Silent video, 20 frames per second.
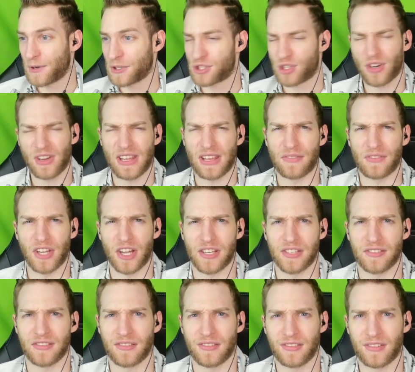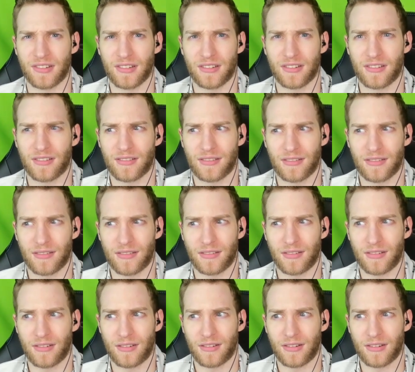what should he have done? At the cost of
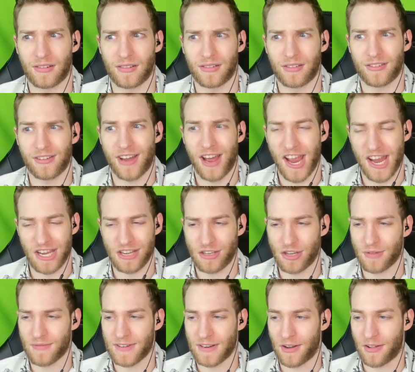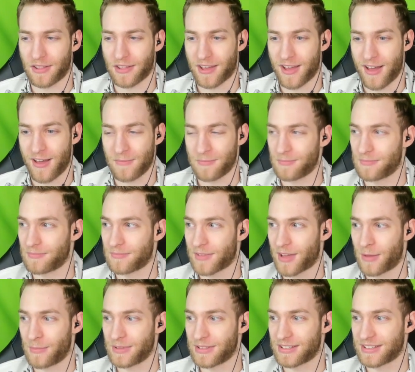Fyrus the Lapras. I do read all the comments. The
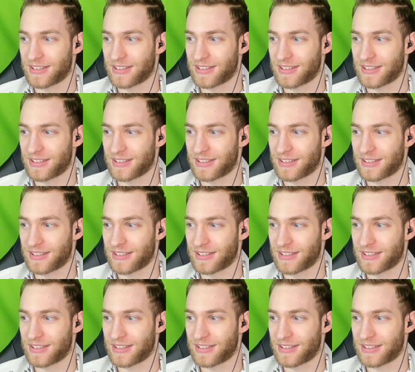integrity